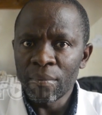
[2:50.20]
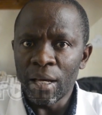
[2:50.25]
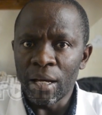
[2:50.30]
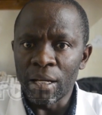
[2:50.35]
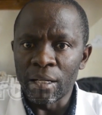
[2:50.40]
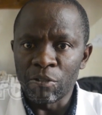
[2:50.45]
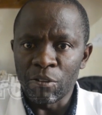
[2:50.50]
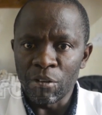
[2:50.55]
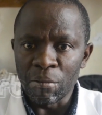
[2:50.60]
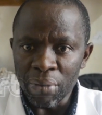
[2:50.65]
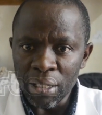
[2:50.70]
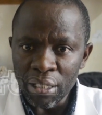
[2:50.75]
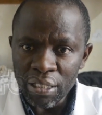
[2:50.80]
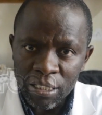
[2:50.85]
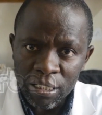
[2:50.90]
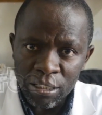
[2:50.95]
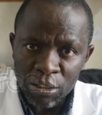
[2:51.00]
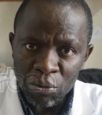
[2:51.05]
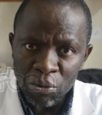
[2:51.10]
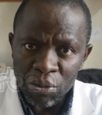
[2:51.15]
and from that
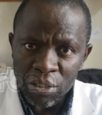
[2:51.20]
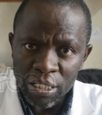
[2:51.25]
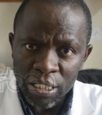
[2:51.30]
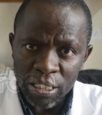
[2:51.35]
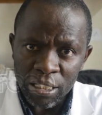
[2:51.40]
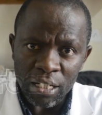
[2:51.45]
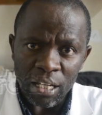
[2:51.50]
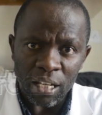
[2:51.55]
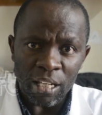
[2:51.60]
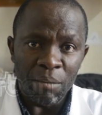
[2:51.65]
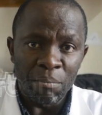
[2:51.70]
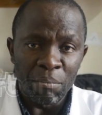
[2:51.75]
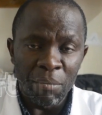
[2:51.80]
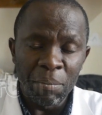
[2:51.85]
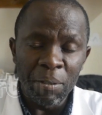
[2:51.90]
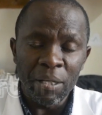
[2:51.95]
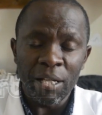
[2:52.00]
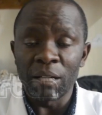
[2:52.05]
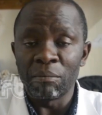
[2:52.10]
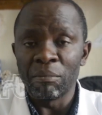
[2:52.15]
clean container a
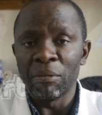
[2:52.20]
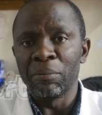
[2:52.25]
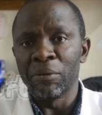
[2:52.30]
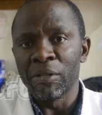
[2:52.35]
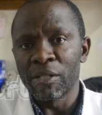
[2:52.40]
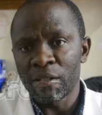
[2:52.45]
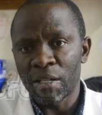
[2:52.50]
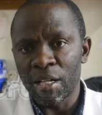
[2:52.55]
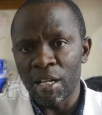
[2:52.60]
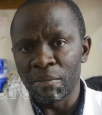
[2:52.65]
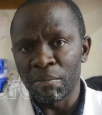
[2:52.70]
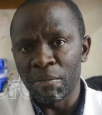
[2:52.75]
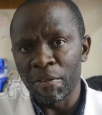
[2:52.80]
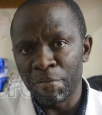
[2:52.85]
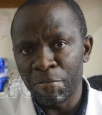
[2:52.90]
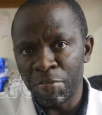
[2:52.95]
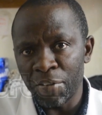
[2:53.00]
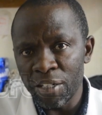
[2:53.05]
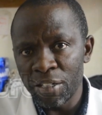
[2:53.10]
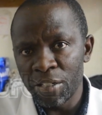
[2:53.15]
baby can be can be
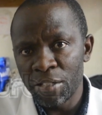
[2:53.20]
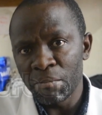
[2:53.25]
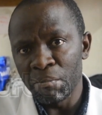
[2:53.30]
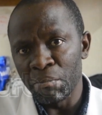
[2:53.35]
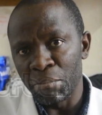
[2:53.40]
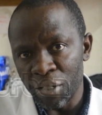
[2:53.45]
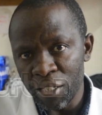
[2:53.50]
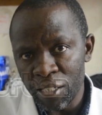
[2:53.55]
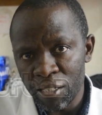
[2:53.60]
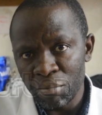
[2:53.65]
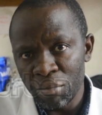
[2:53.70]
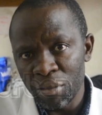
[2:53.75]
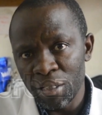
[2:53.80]
fed breast